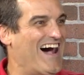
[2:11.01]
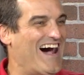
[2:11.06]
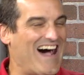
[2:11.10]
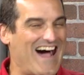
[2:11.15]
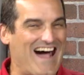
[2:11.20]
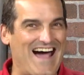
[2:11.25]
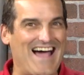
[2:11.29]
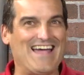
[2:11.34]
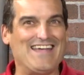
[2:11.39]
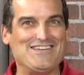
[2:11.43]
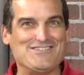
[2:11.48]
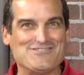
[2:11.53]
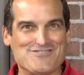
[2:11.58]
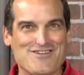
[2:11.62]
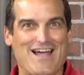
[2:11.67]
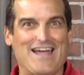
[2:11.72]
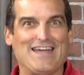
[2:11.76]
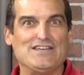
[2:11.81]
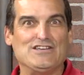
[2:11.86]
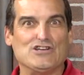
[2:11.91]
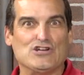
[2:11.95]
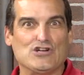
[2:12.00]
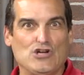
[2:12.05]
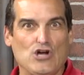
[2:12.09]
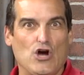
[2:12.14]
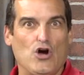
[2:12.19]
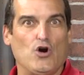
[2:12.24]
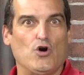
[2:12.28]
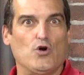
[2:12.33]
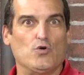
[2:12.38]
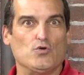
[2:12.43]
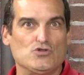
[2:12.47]
I tried to
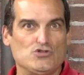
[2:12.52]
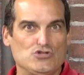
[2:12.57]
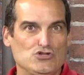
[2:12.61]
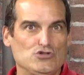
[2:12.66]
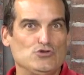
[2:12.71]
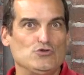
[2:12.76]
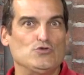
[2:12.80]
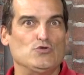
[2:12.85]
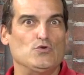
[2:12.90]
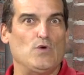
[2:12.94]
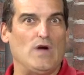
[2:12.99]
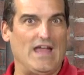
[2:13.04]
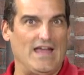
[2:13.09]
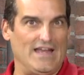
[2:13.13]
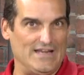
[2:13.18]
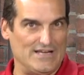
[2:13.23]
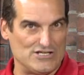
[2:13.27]
go to an